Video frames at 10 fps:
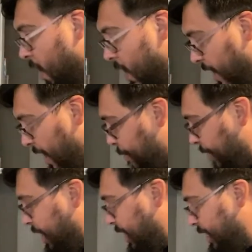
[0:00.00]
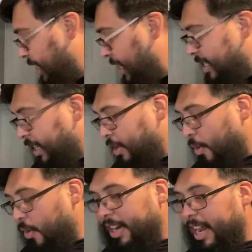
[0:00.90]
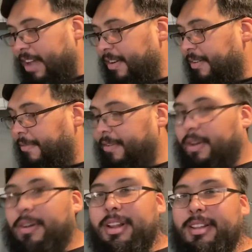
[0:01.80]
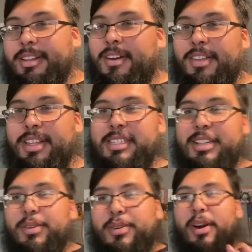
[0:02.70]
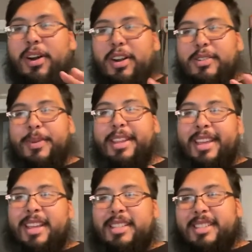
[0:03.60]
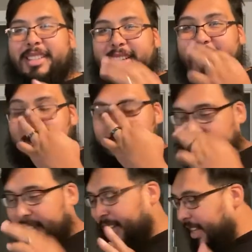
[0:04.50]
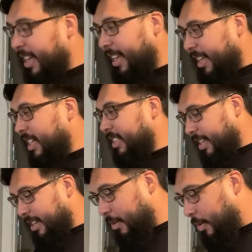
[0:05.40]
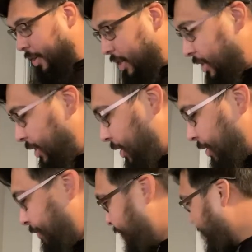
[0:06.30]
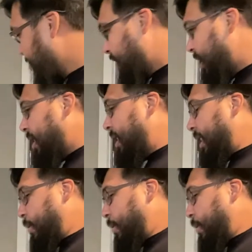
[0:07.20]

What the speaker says: Yeah, man, and it's annoying having to fill all these little carts with inks and stuff. It does get annoying, so that's